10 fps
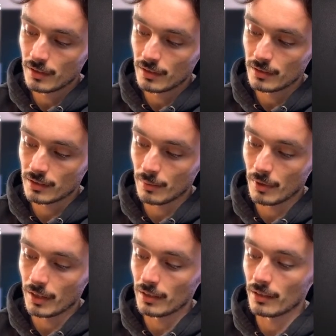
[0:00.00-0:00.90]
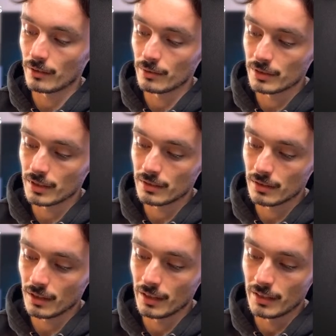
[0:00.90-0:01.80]
Is that why? Oh, of course it is.
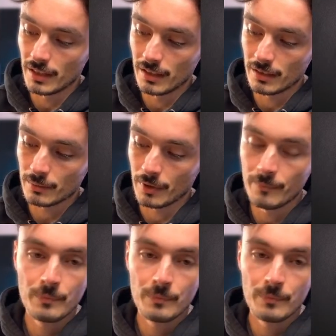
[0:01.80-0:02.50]
I did it, that's why.